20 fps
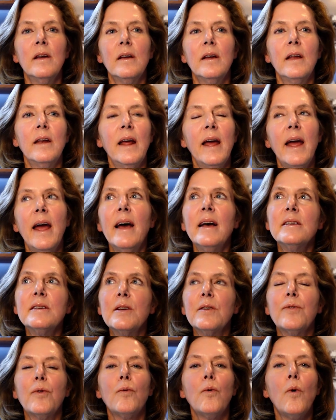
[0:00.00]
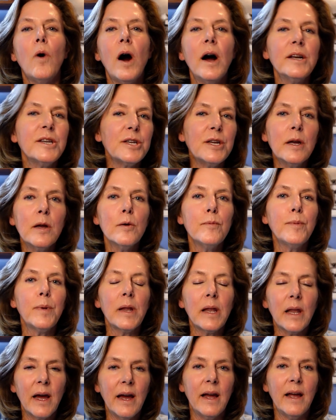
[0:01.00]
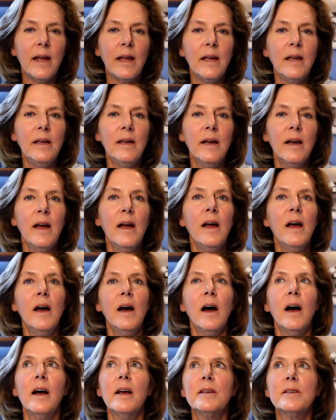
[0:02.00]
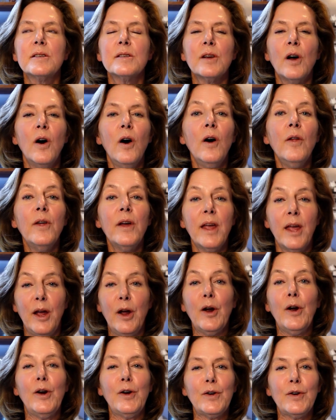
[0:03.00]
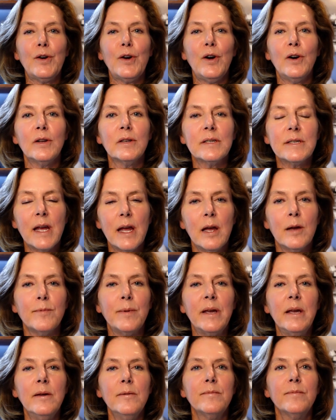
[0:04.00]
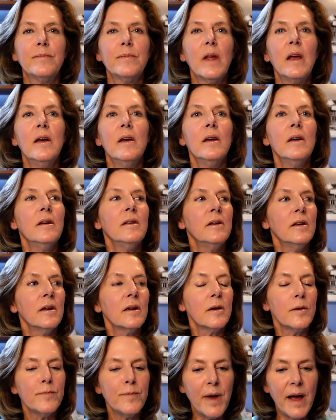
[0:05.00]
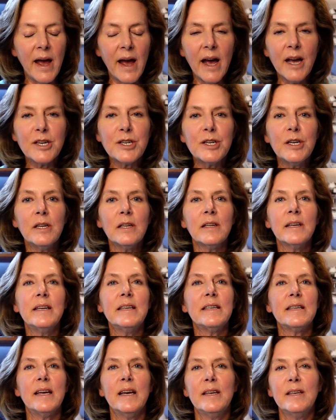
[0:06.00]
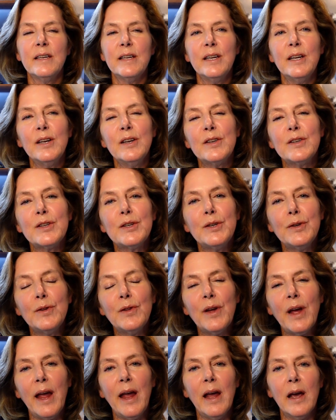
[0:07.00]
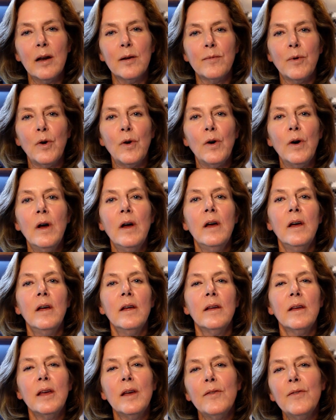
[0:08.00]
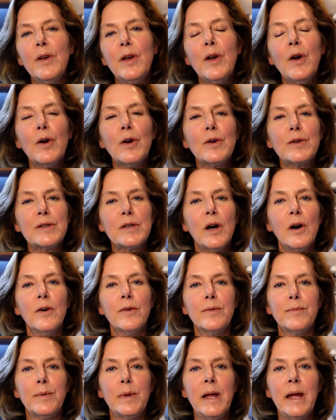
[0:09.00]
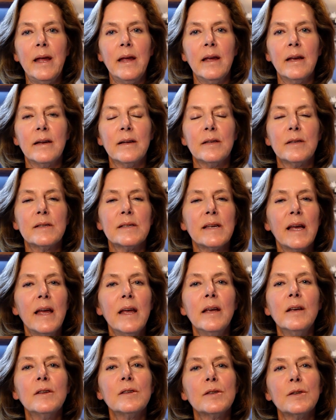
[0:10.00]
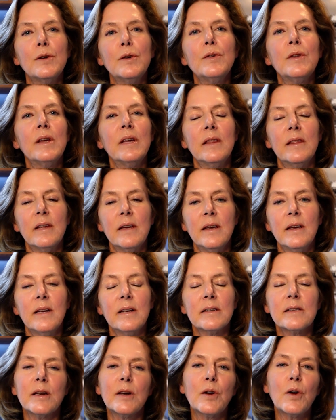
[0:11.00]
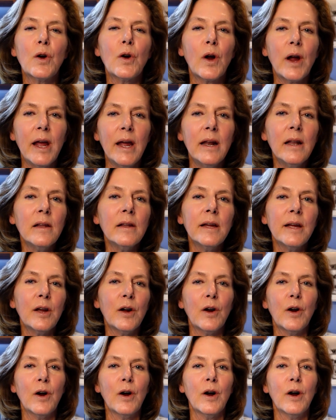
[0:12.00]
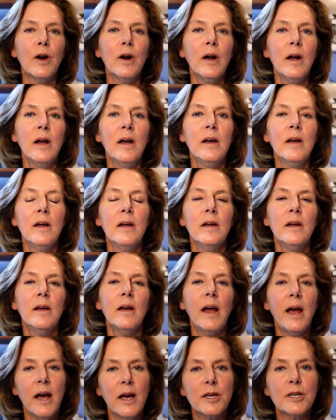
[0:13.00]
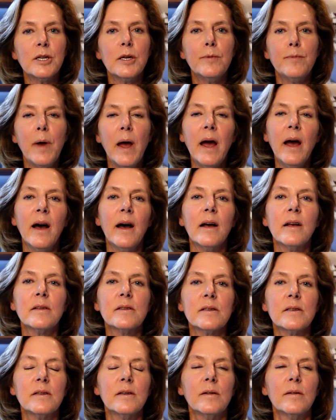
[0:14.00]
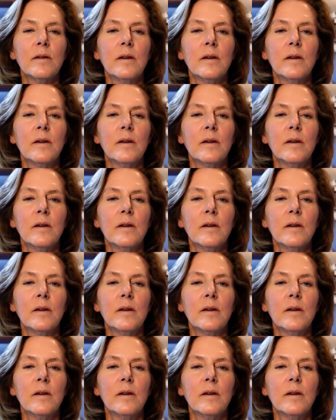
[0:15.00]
And as if watching a play, I saw the character called Tami compassionately tending to the animal, giving her soft blankets, saying soothing things, and cradling her as she passed.